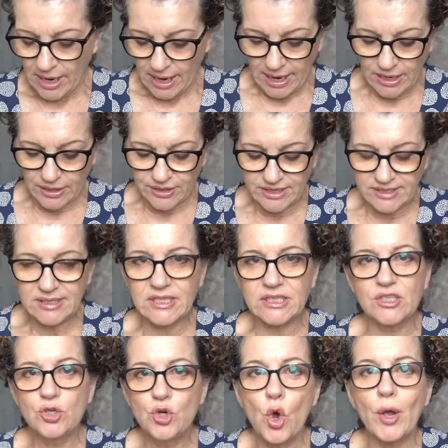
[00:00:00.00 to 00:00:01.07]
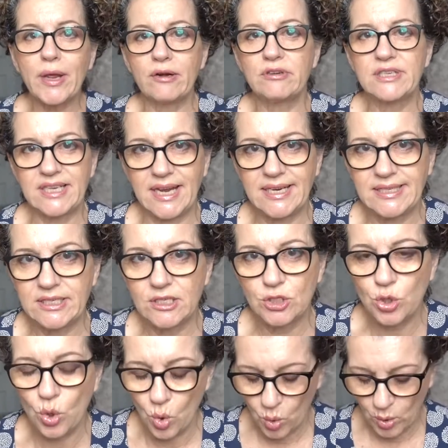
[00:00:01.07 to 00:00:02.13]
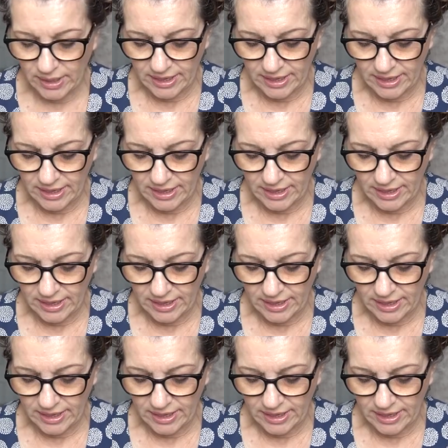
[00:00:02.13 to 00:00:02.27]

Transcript: and this does not irritate it at all.